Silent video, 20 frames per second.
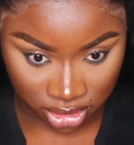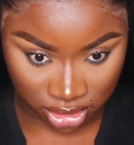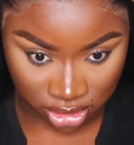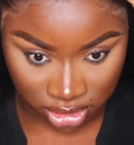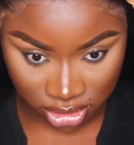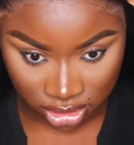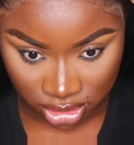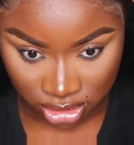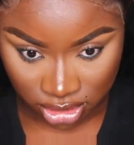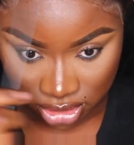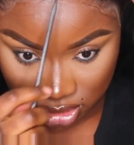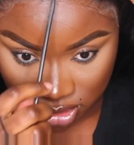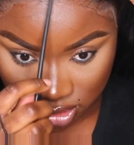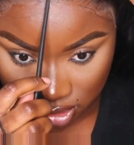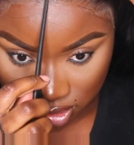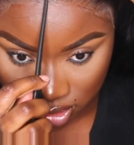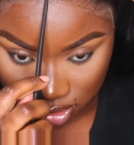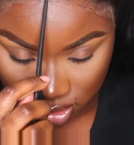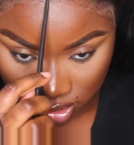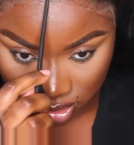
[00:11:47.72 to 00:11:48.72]

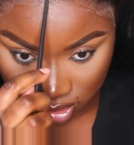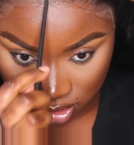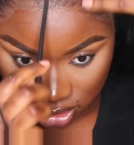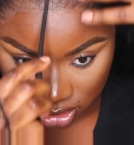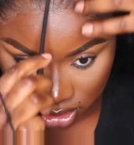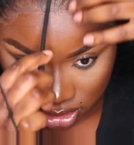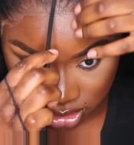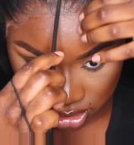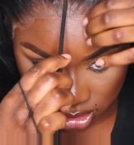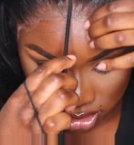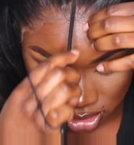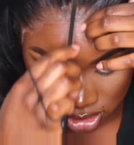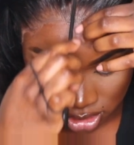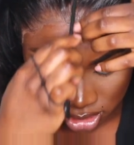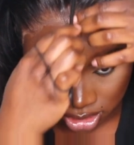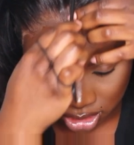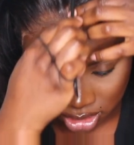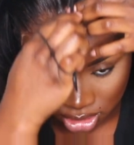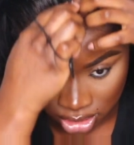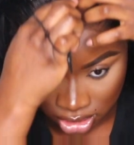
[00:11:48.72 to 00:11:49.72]

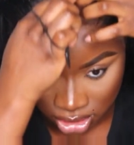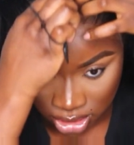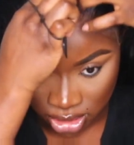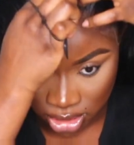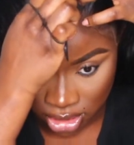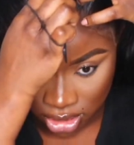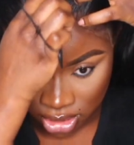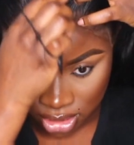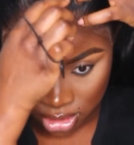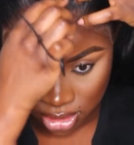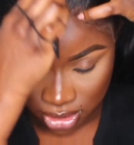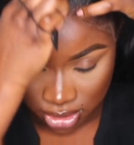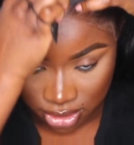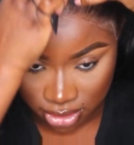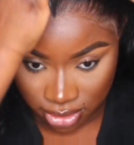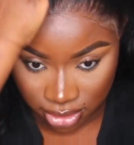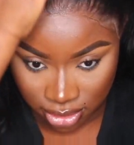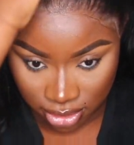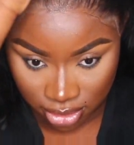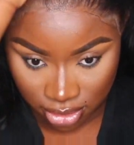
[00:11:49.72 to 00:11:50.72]

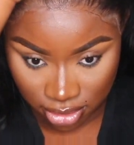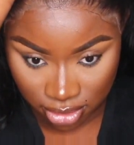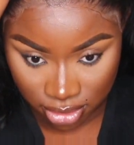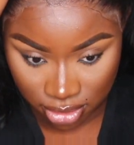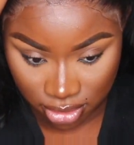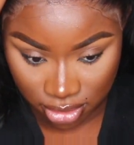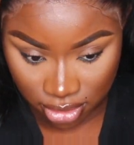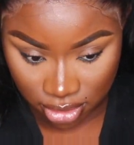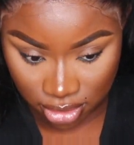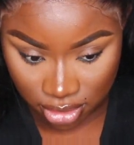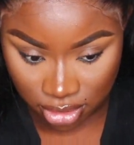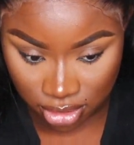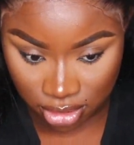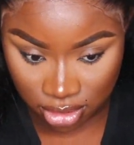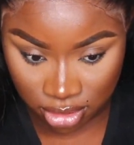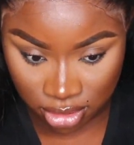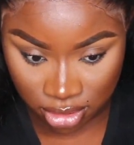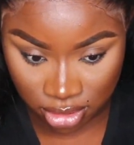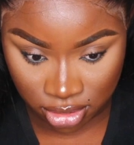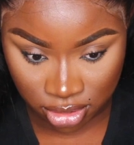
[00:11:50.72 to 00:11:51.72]

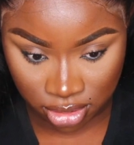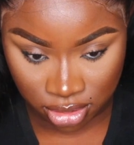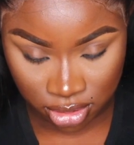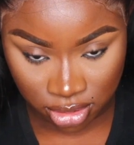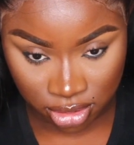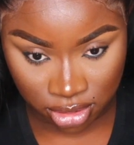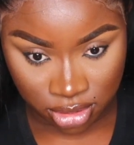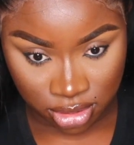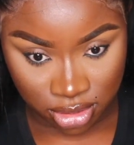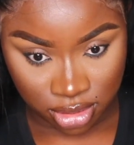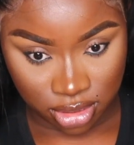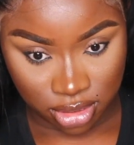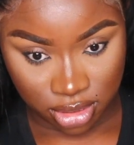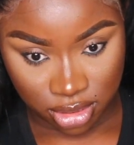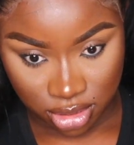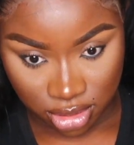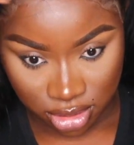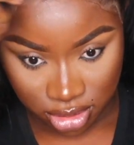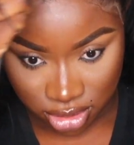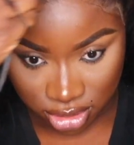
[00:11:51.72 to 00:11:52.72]

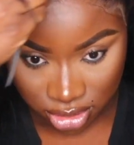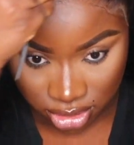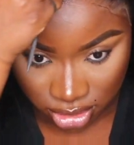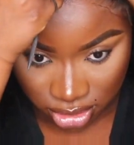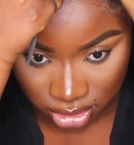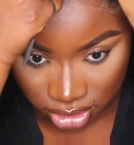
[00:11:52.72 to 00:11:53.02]
[no speech]